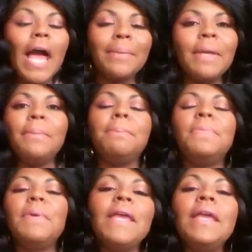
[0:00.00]
I mean,
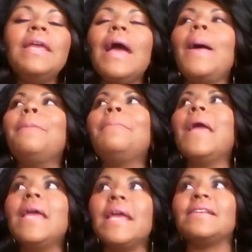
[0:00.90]
be
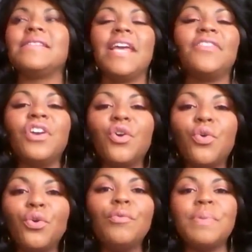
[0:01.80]
amazed at the
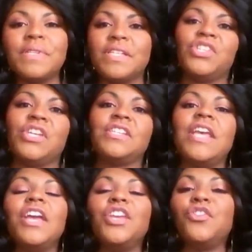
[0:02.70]
cool positions
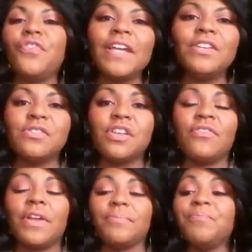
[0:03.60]
you find
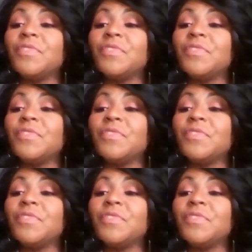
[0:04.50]
yourself in.